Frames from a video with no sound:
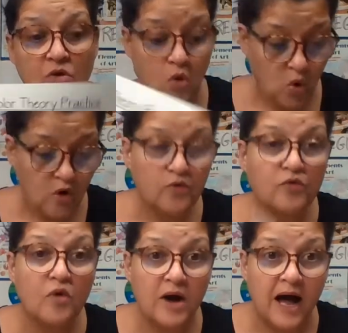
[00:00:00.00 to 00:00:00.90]
or
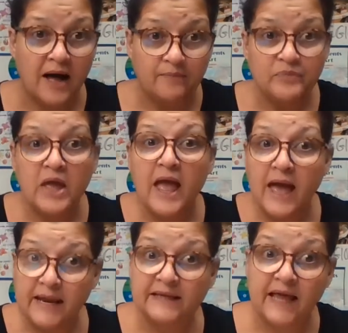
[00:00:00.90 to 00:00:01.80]
roja.
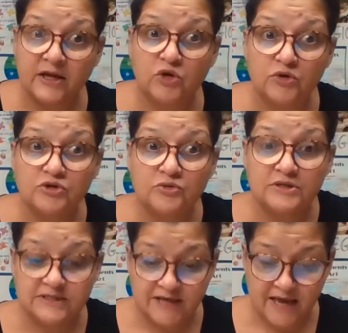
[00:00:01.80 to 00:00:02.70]
And I'd like you to do the
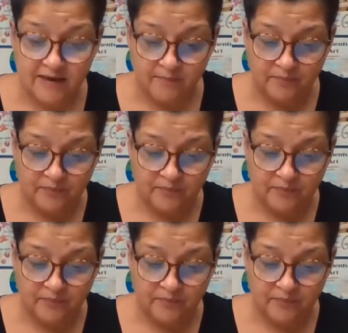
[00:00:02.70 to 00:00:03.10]
same.